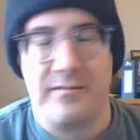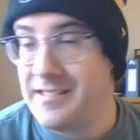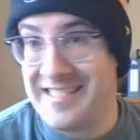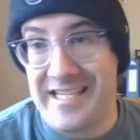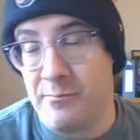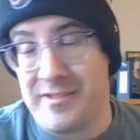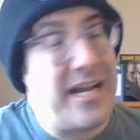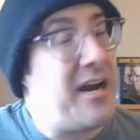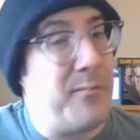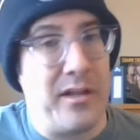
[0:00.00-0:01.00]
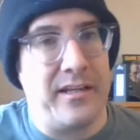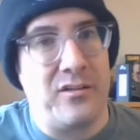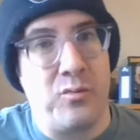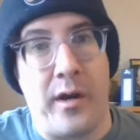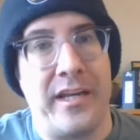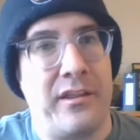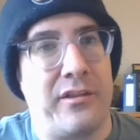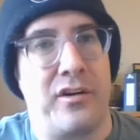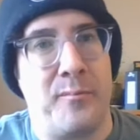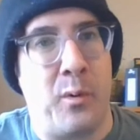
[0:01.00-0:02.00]
his team was down by like 20,
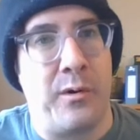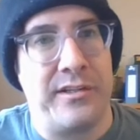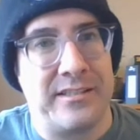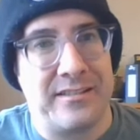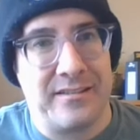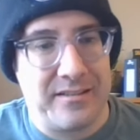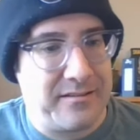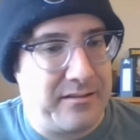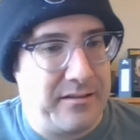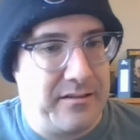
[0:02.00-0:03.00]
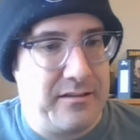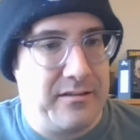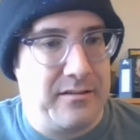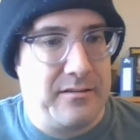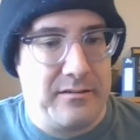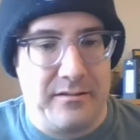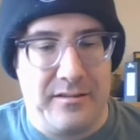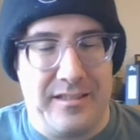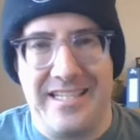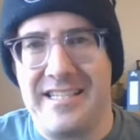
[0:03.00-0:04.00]
30 points.
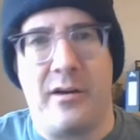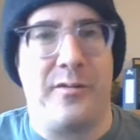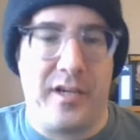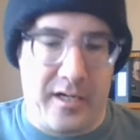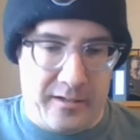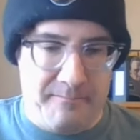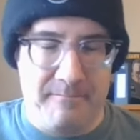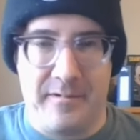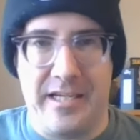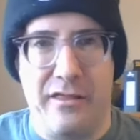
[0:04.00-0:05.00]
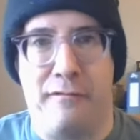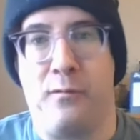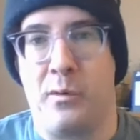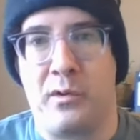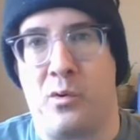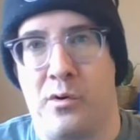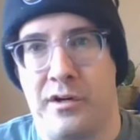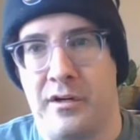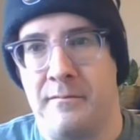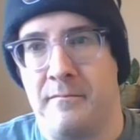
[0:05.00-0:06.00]
He's out there in the fourth
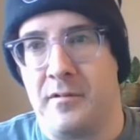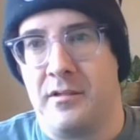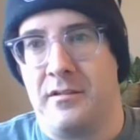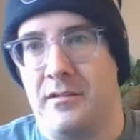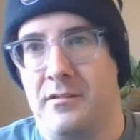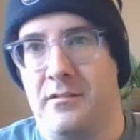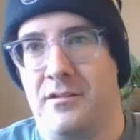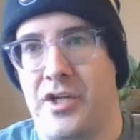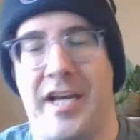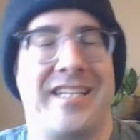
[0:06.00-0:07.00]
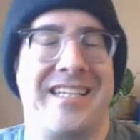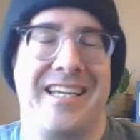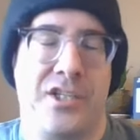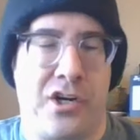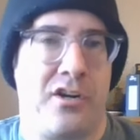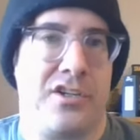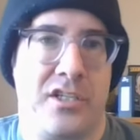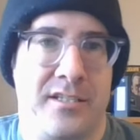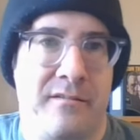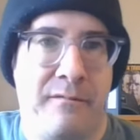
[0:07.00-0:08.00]
quarter trying to take
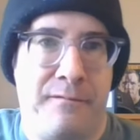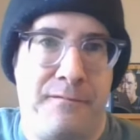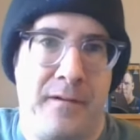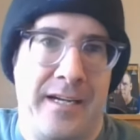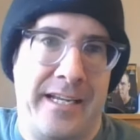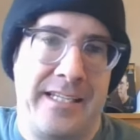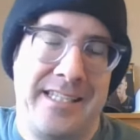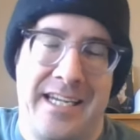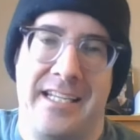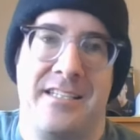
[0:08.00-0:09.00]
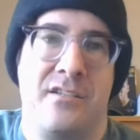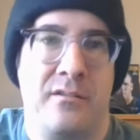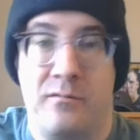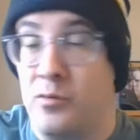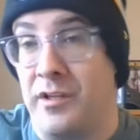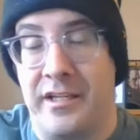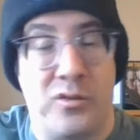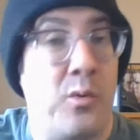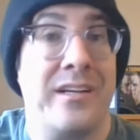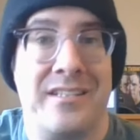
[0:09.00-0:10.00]
charges against kids who are like
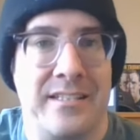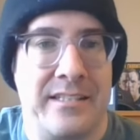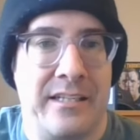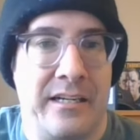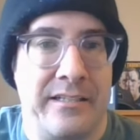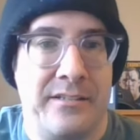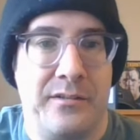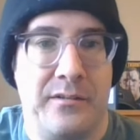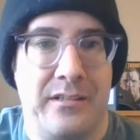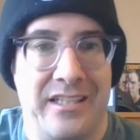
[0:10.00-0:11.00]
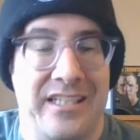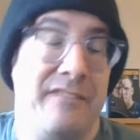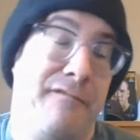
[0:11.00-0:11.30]
twice his size. He did